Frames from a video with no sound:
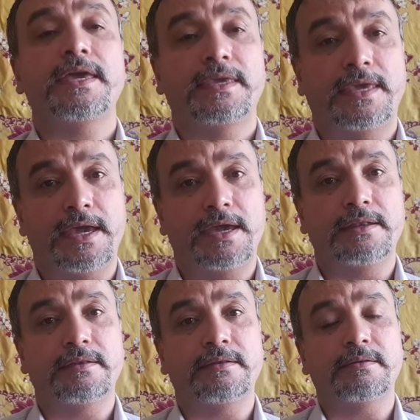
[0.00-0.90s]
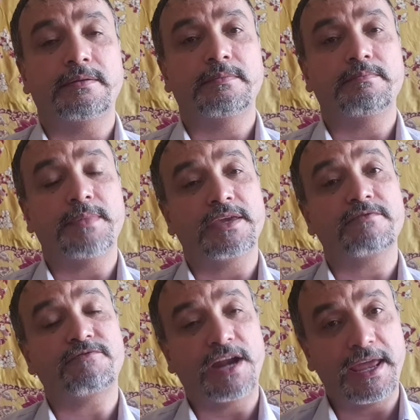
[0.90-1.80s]
can make
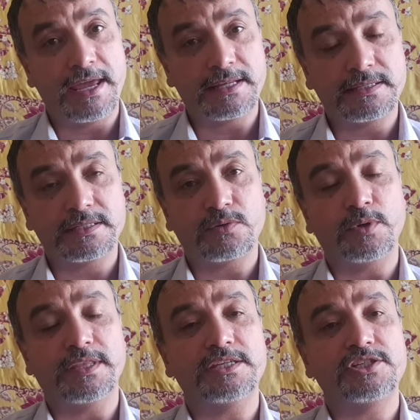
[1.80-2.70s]
friends with each